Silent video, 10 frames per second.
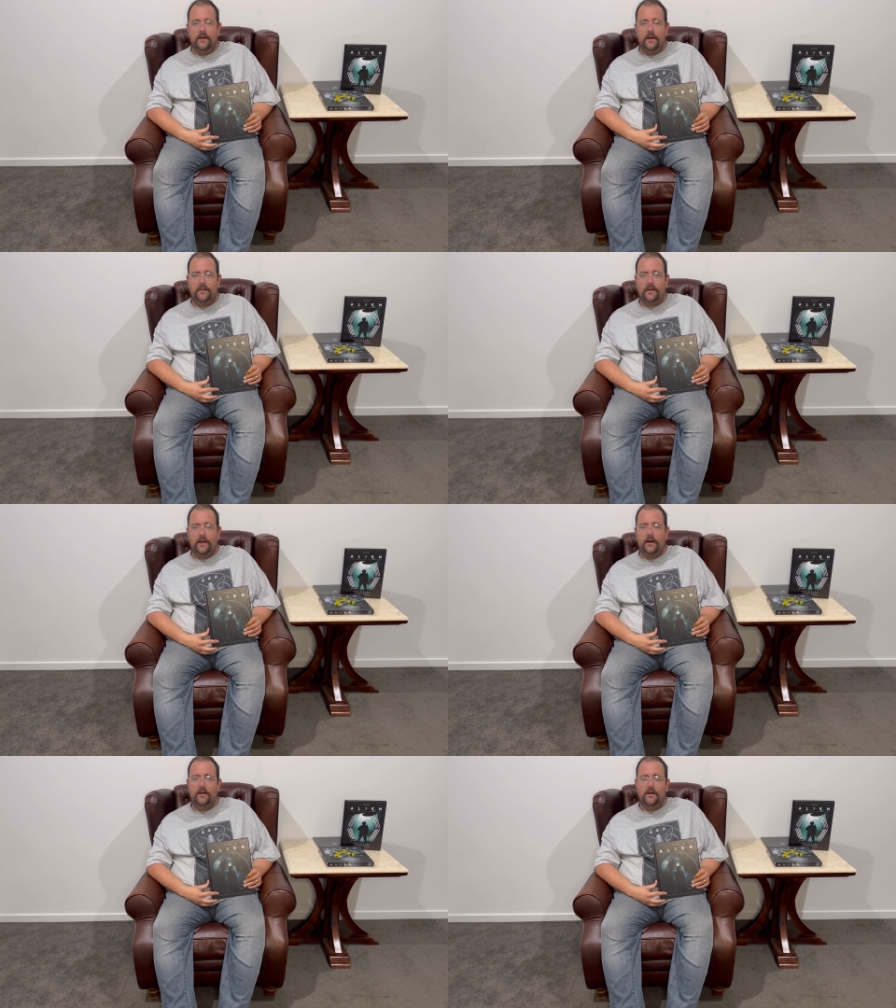and they
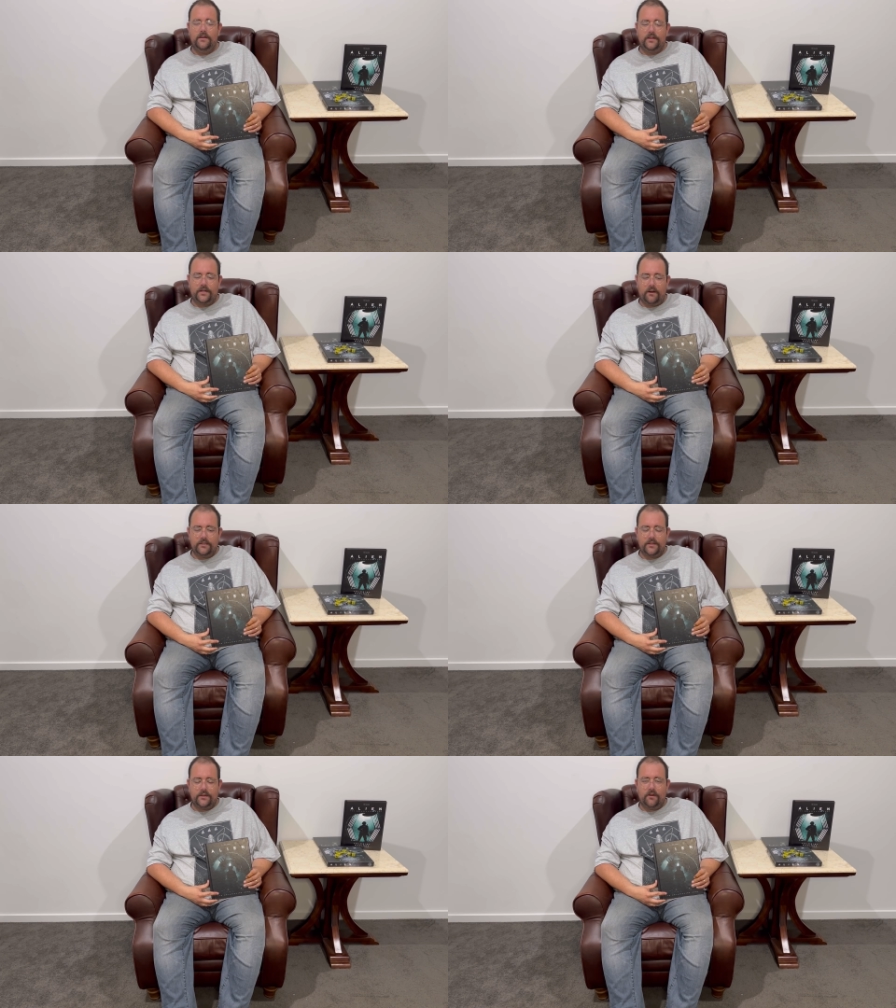are The Chariots
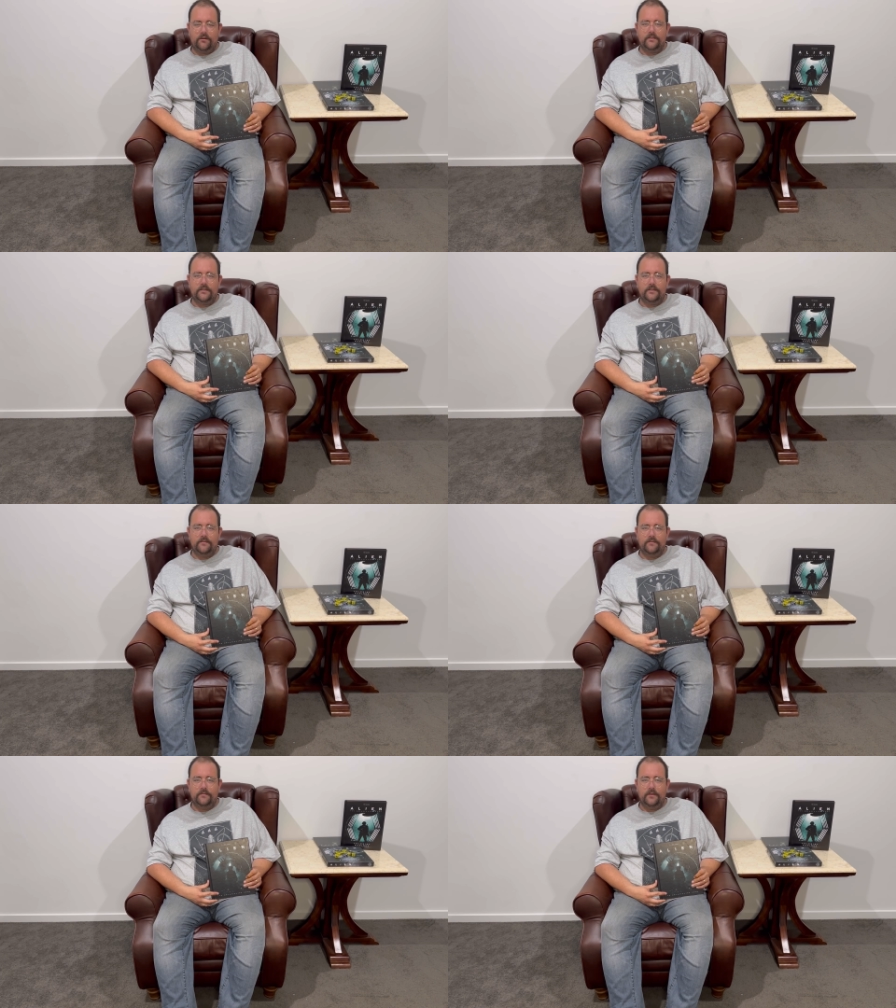of the Gods,
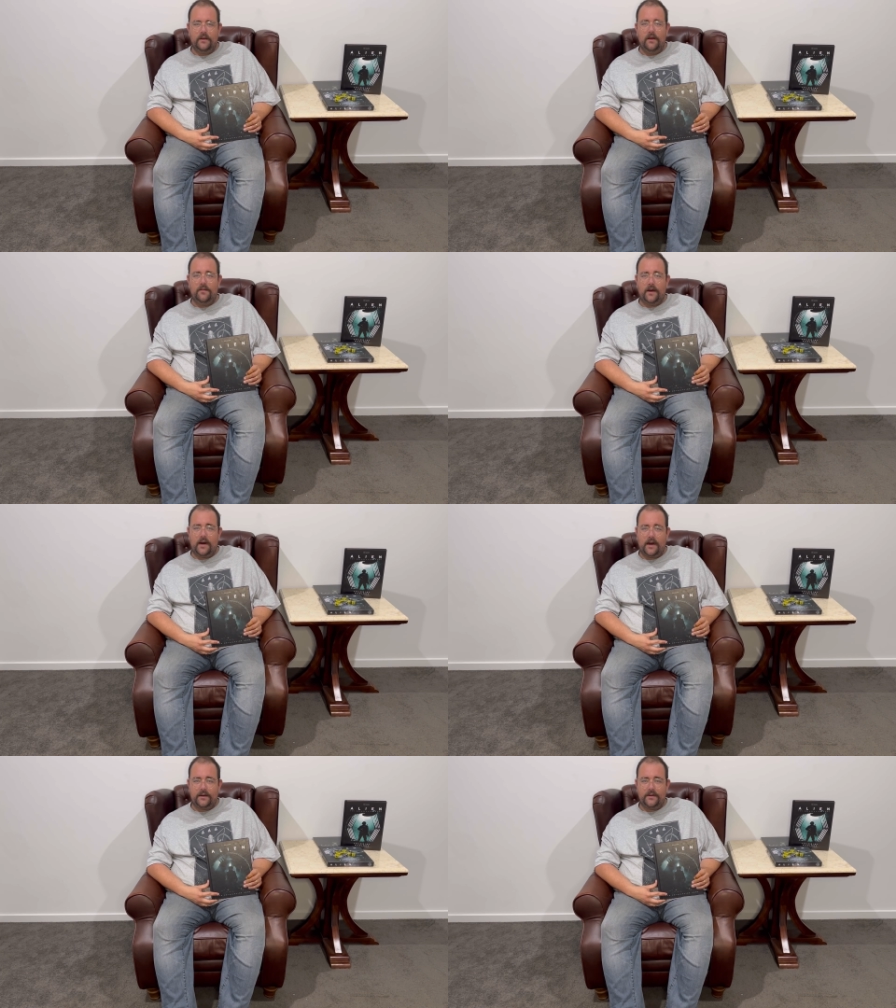The
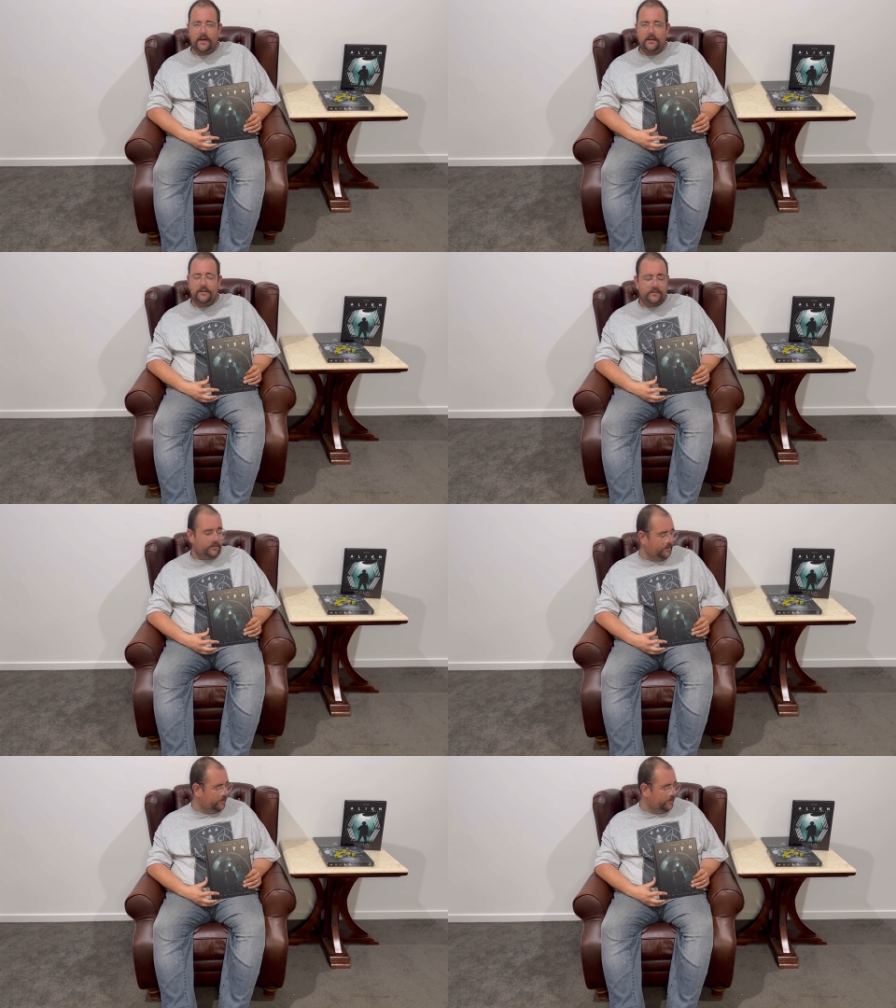Heart of Darkness,